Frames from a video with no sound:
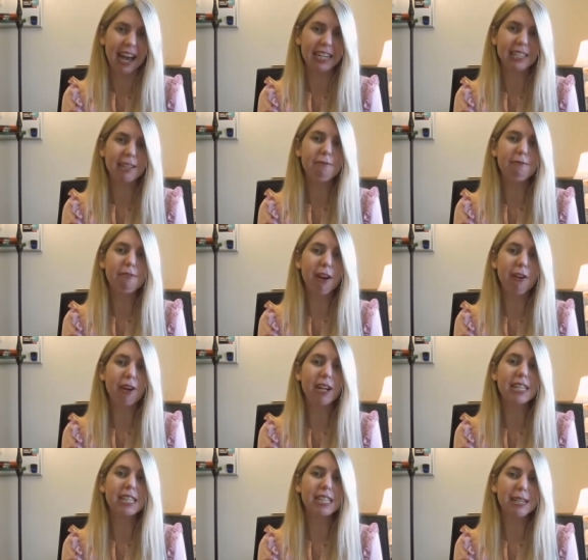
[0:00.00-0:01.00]
And it's a
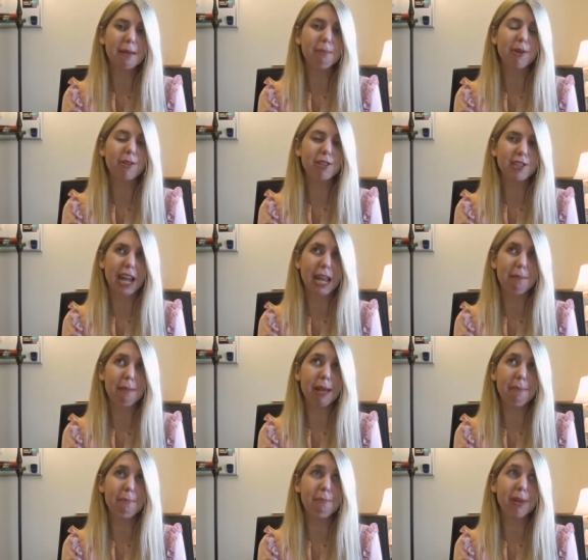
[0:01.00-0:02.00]
very simple
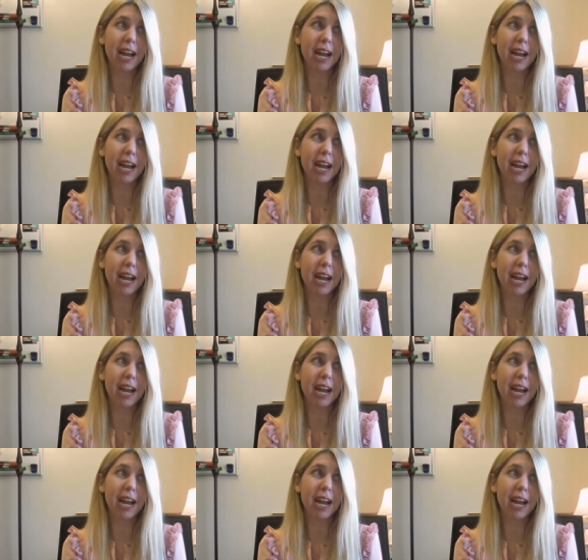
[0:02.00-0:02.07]
statement,